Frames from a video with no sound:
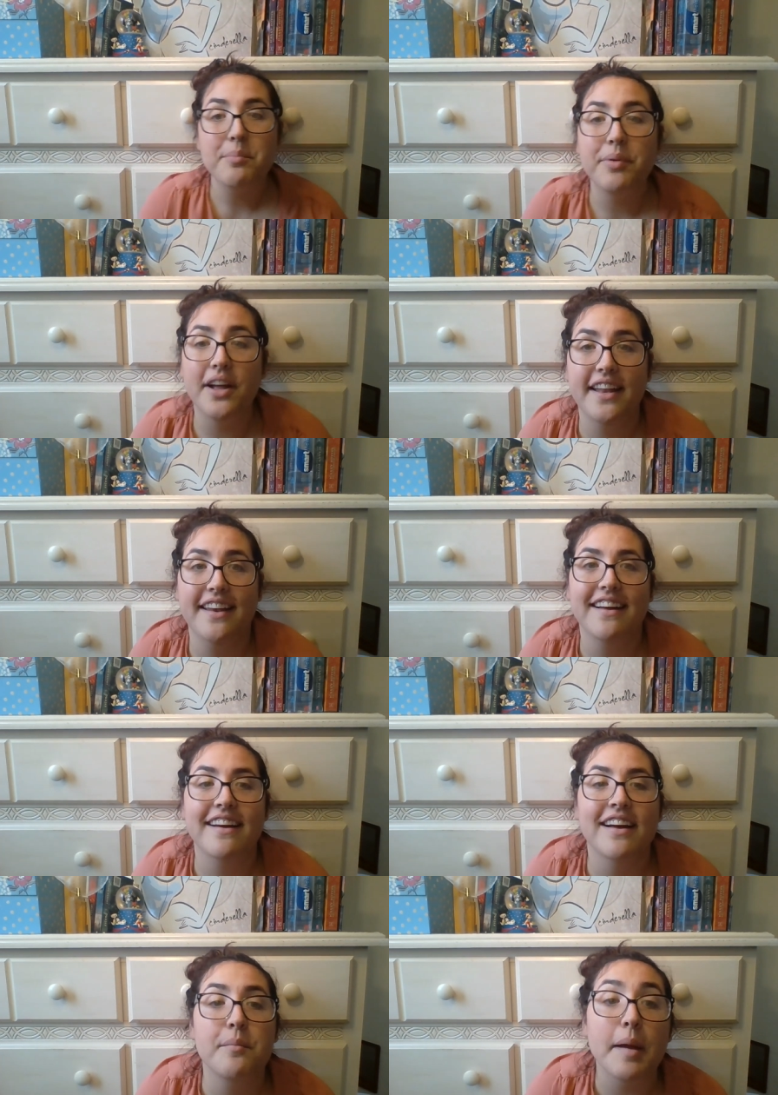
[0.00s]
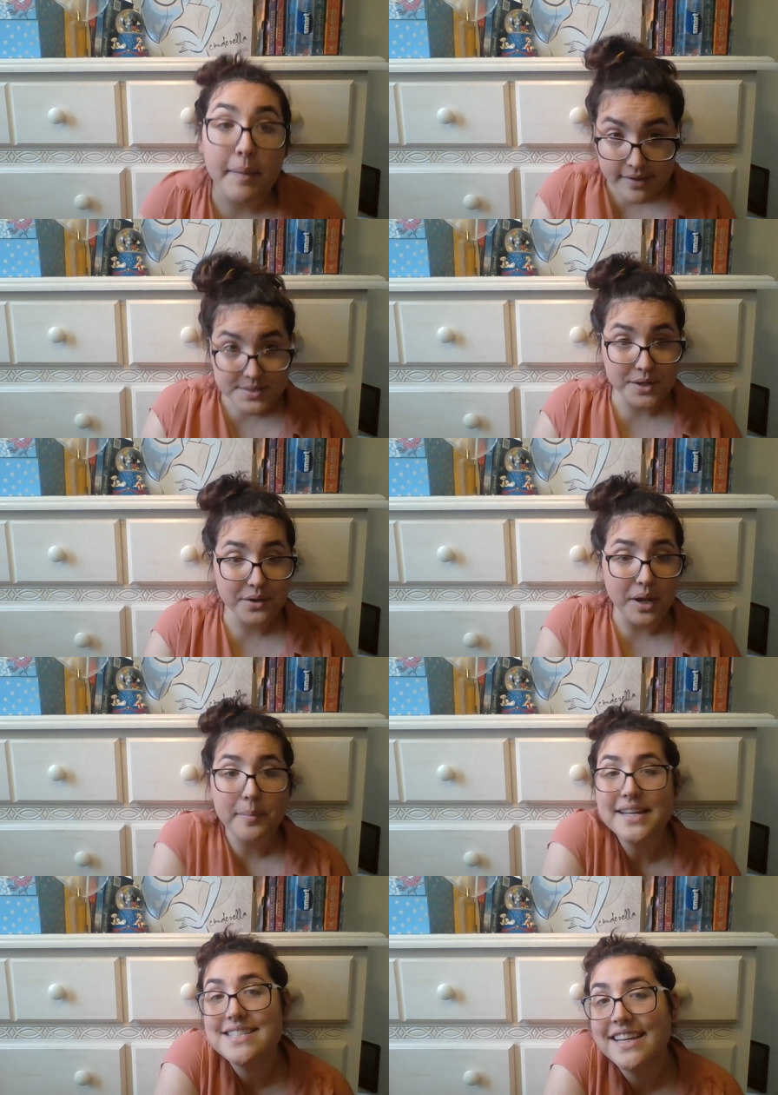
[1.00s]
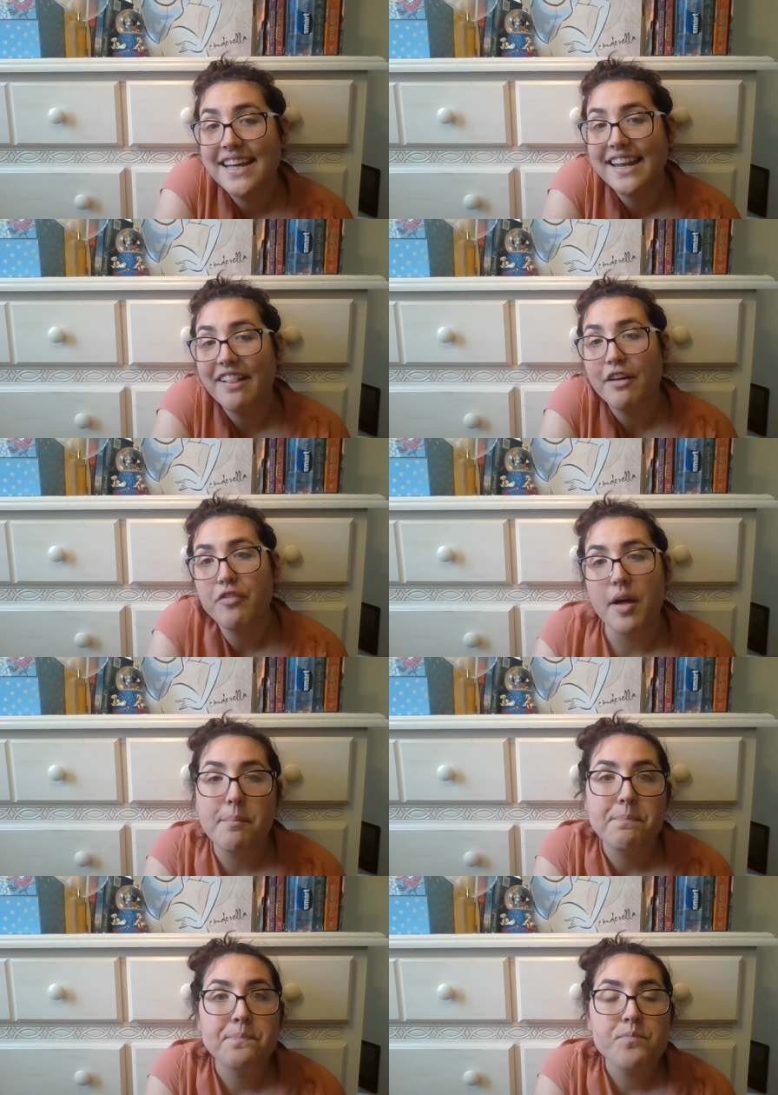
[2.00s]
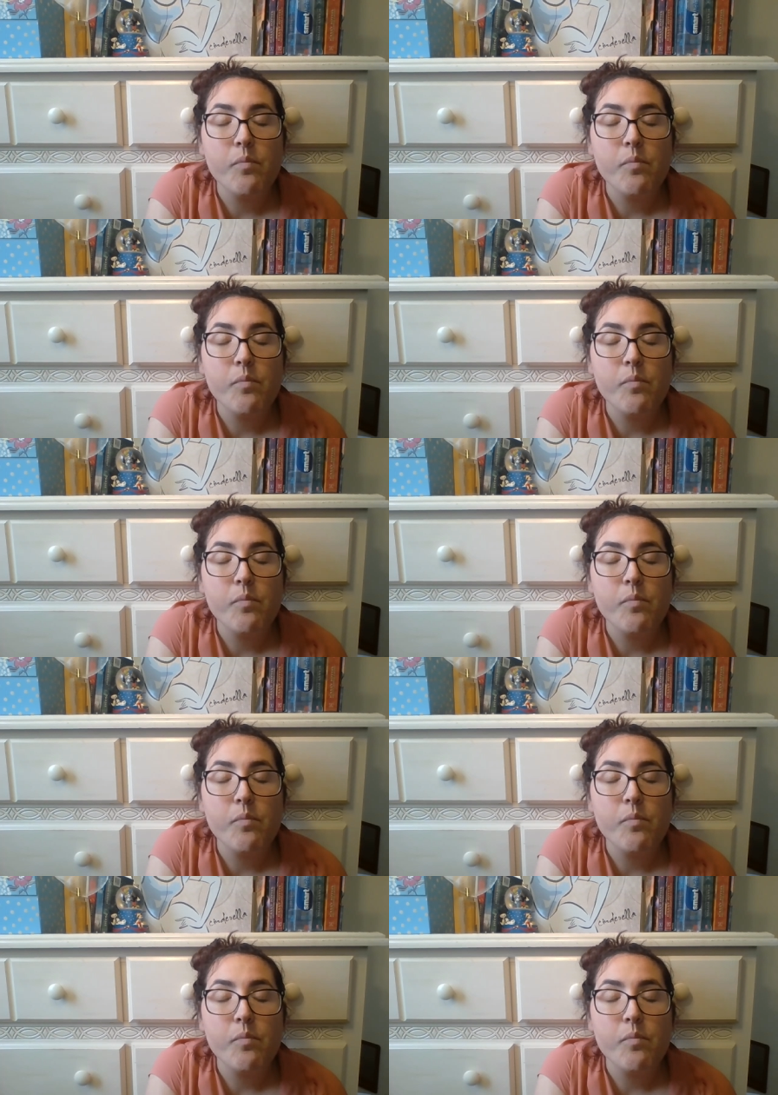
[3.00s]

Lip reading: But my parents are amazing and I love them.